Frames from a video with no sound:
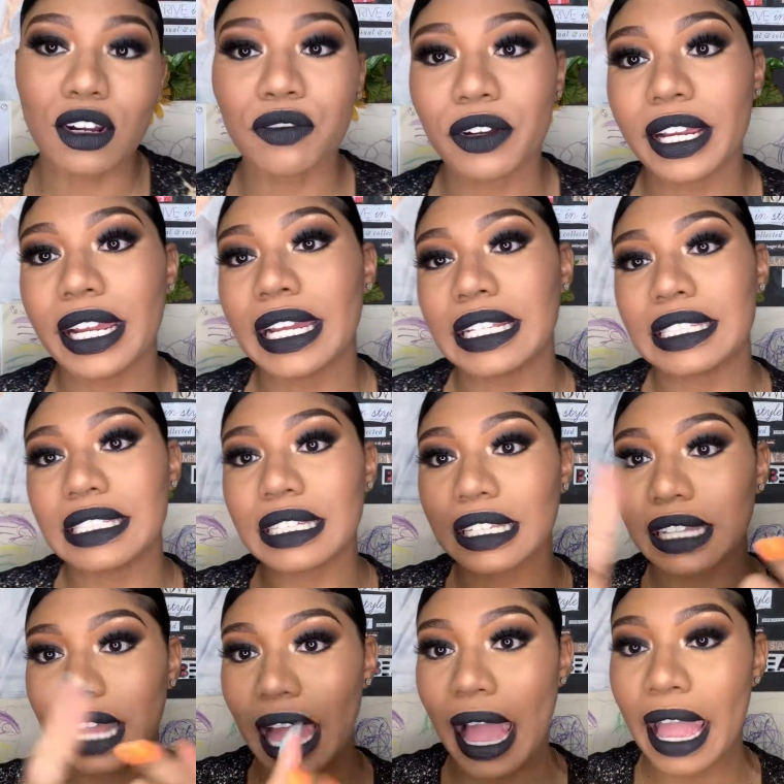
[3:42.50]
forget to
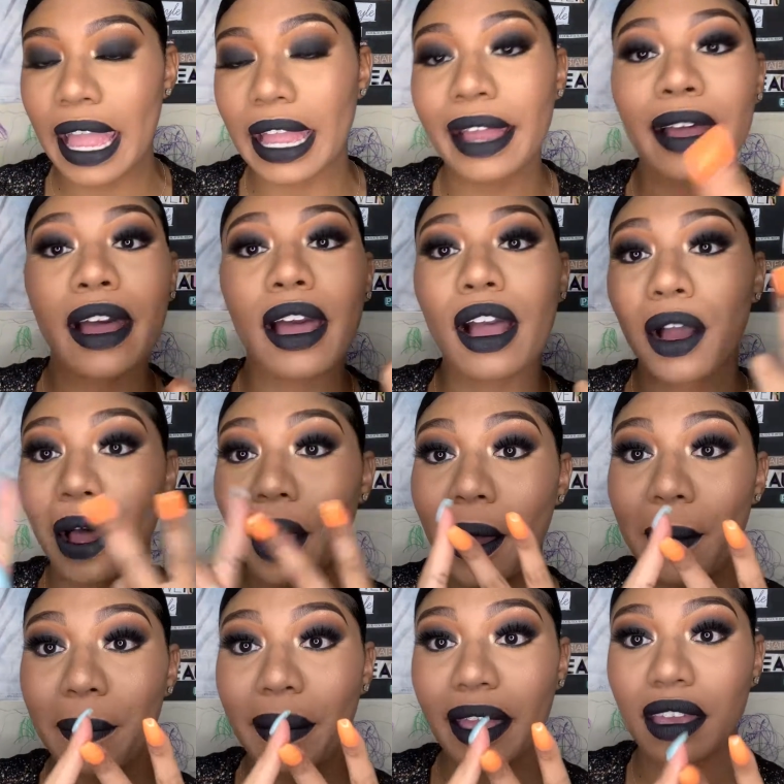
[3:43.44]
like,
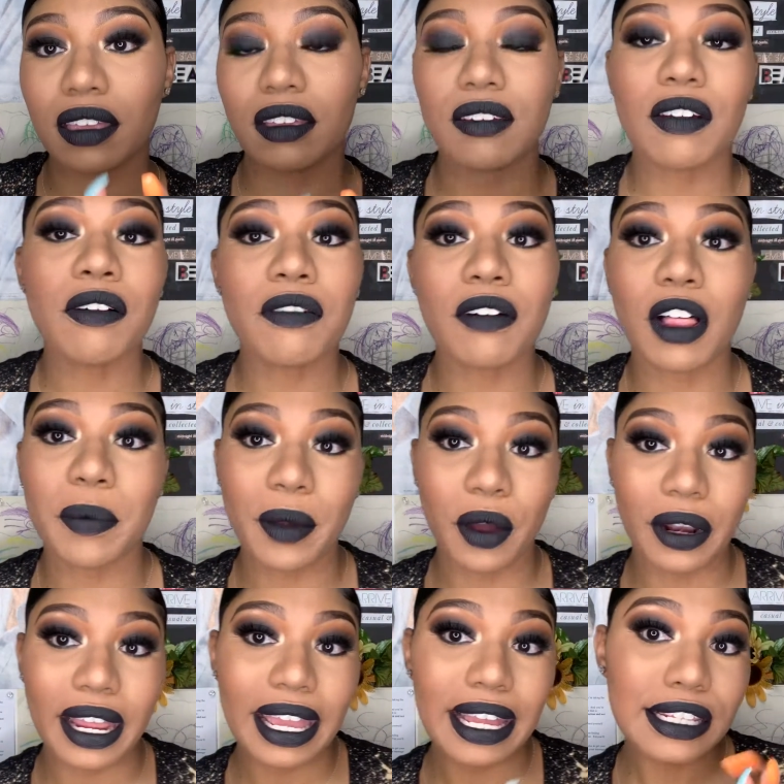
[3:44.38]
comment, follow me
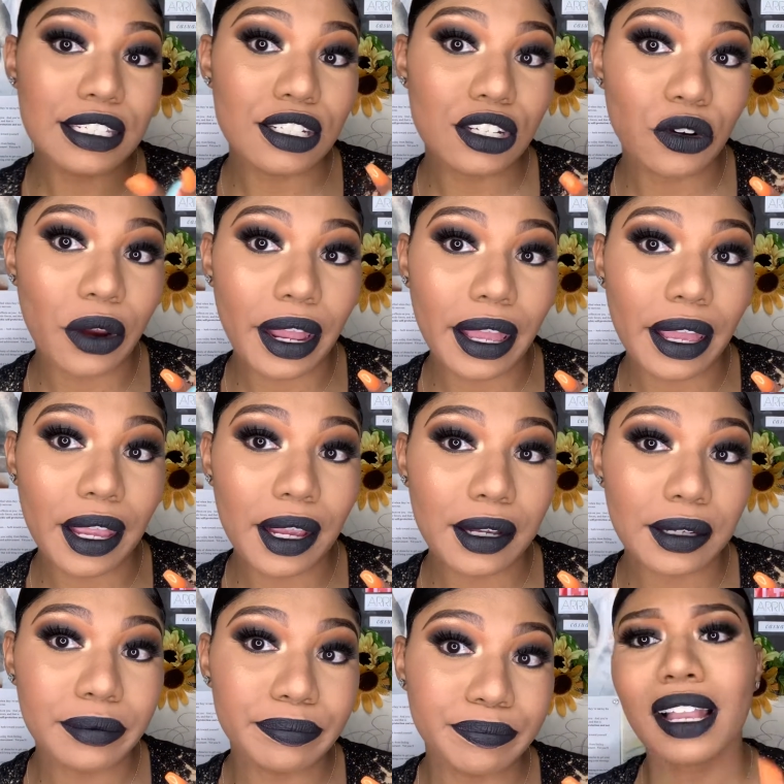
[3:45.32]
on
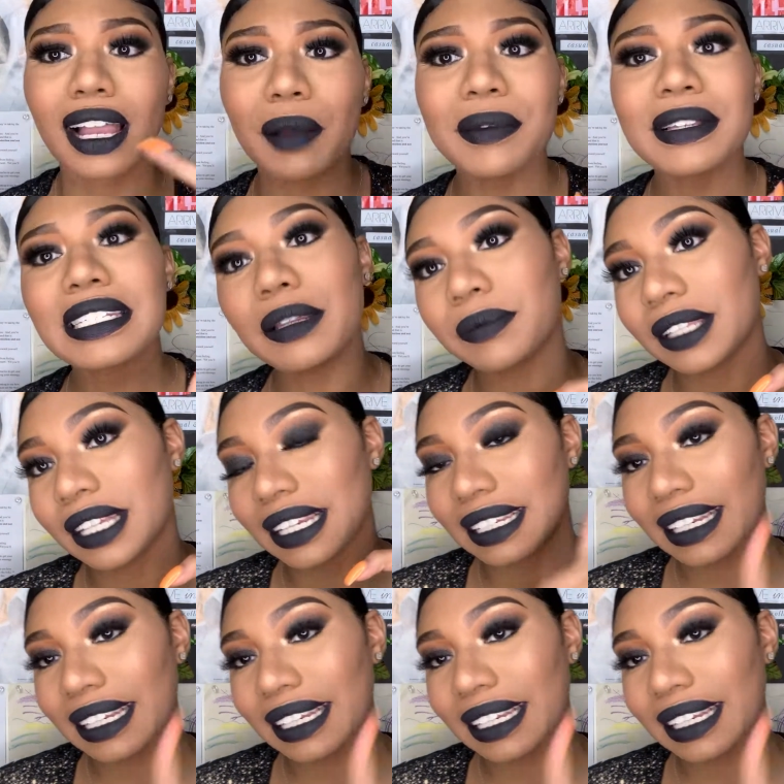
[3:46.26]
Instagram, comment something